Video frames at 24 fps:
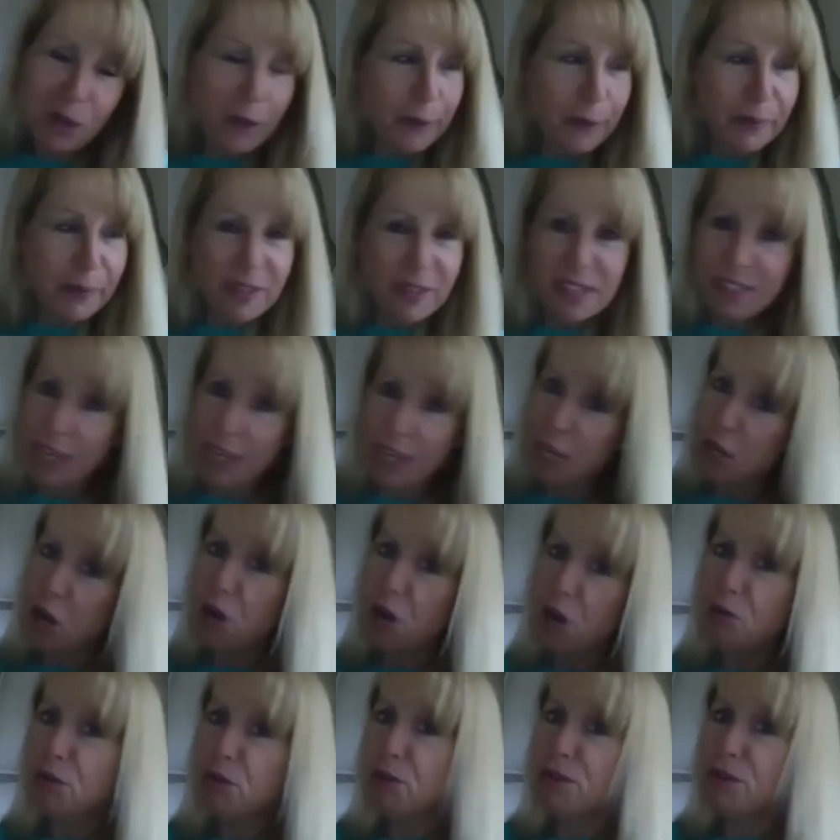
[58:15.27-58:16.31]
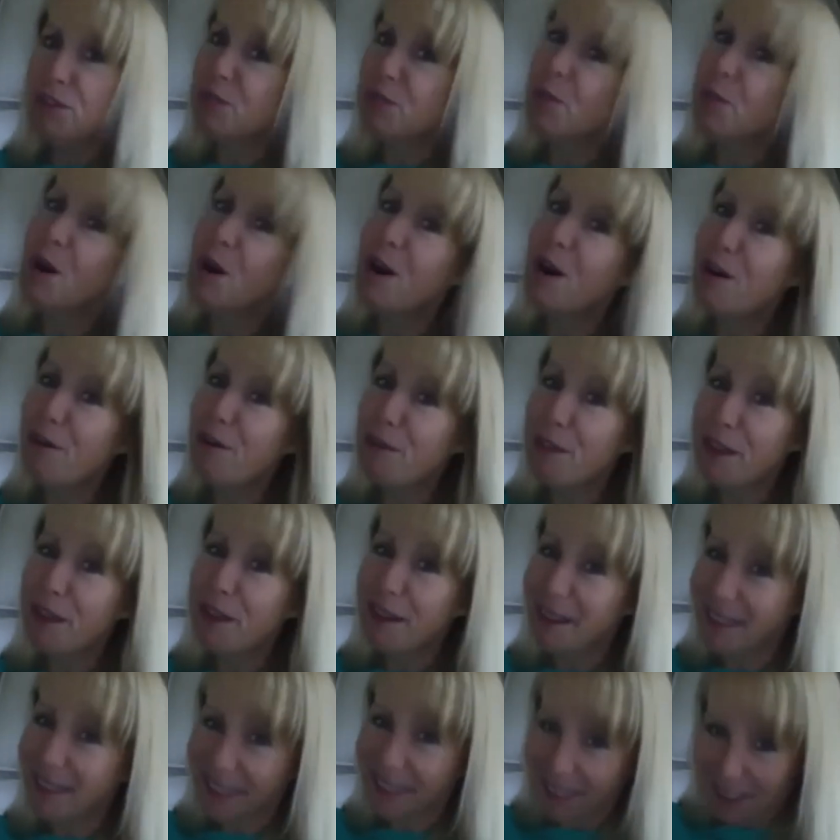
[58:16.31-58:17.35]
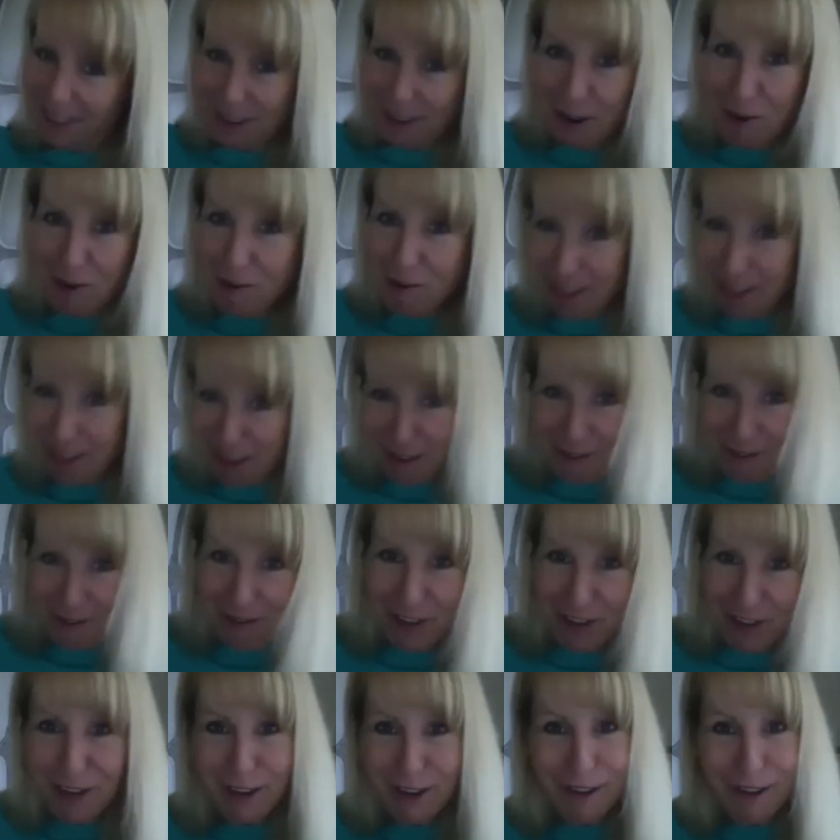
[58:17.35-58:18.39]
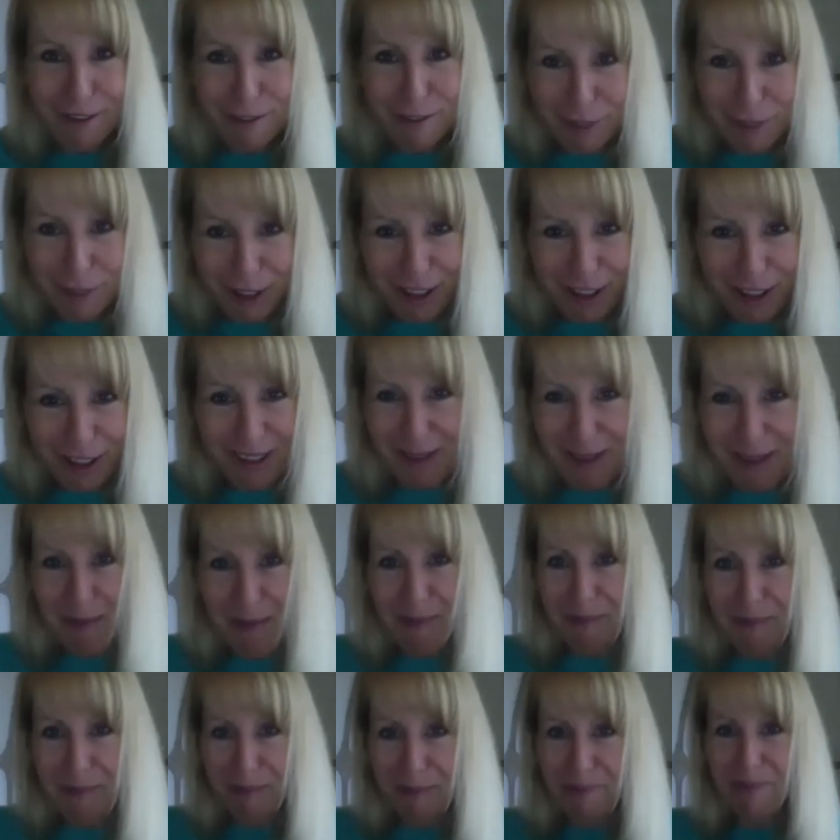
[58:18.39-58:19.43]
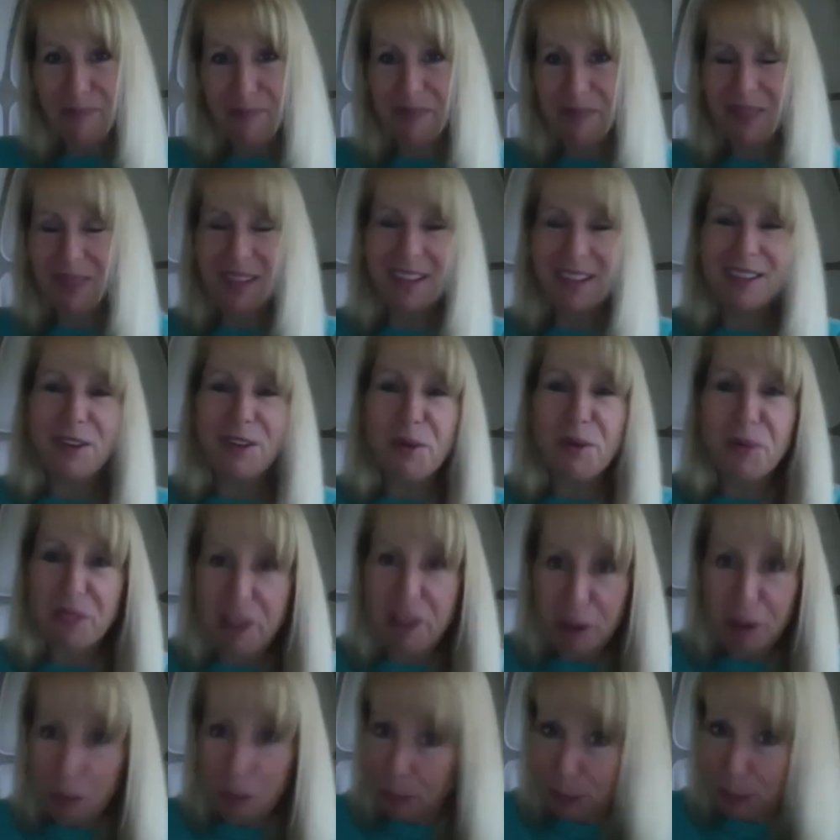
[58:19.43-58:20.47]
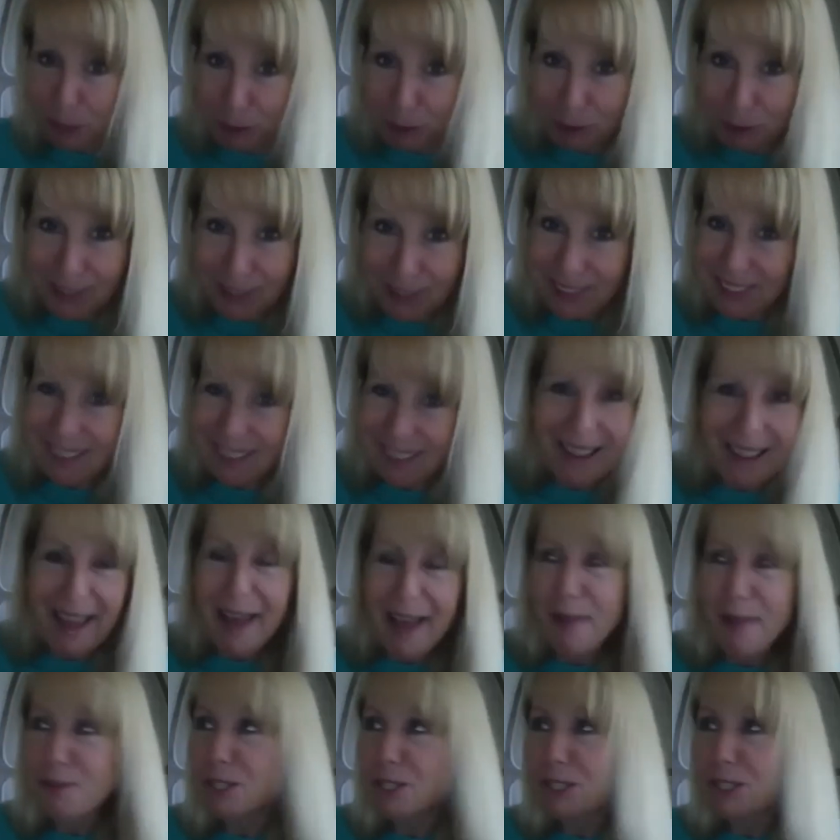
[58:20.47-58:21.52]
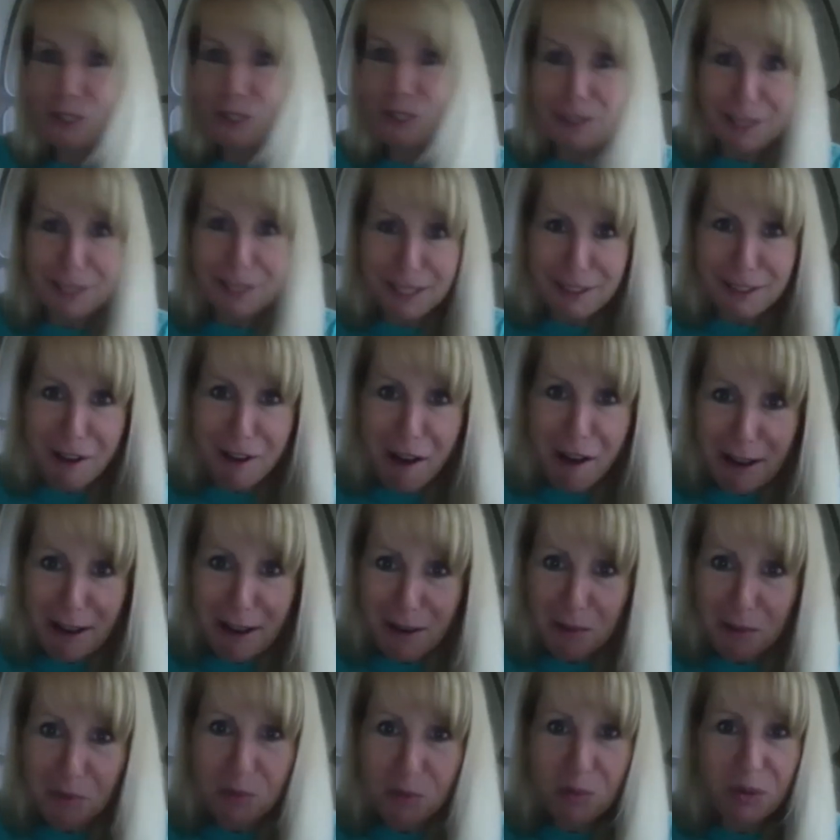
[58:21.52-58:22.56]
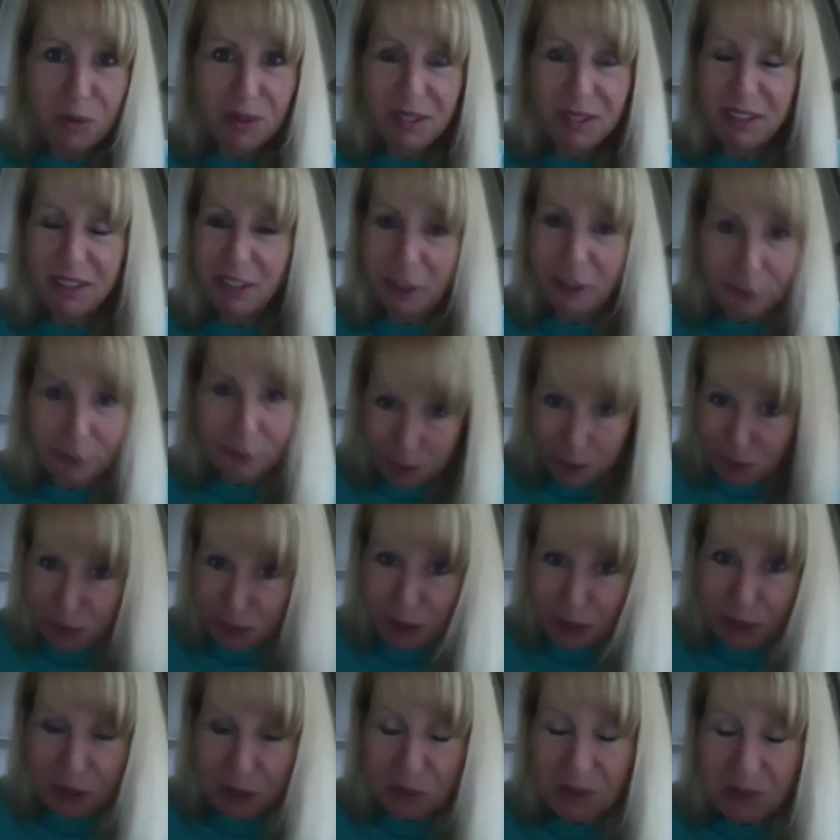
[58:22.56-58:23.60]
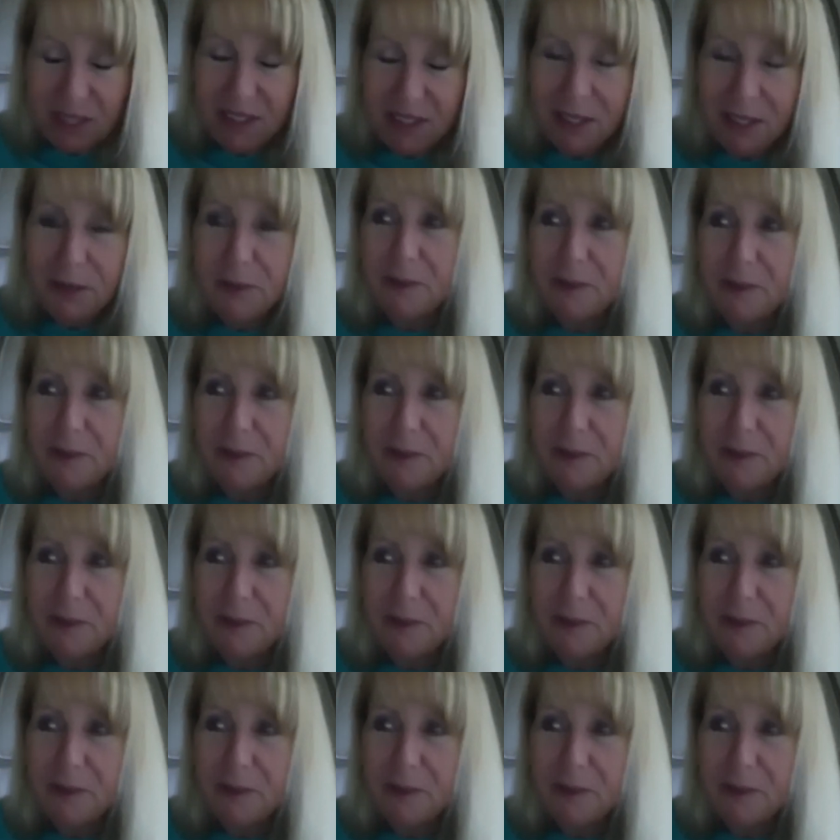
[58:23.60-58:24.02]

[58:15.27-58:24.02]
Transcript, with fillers: say, no, you're small, uh, you know, innovative, uh, you know, therapeutic. Absolutely not. Would love to work with you.